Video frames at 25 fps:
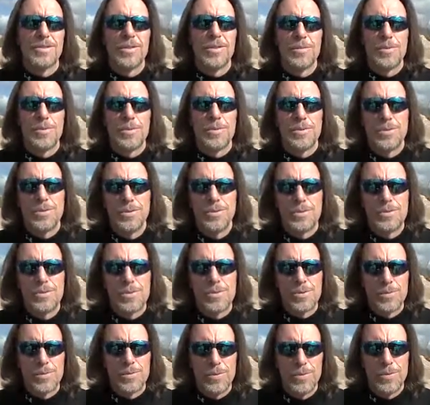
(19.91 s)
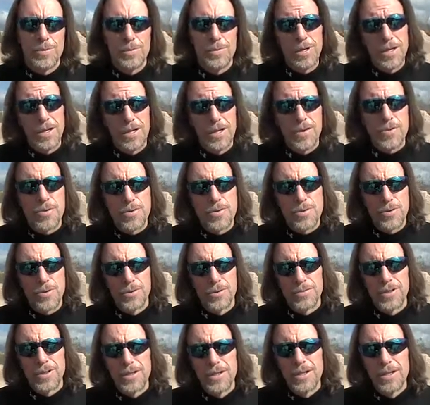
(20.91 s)
Number 2 was woo, winning others
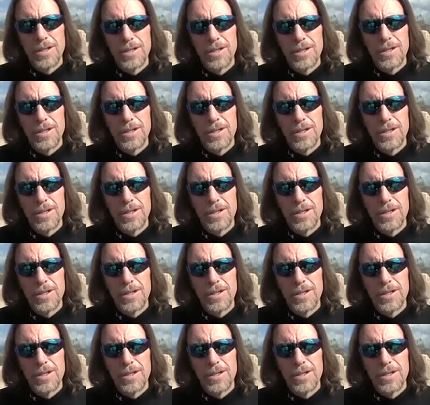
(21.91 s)
over.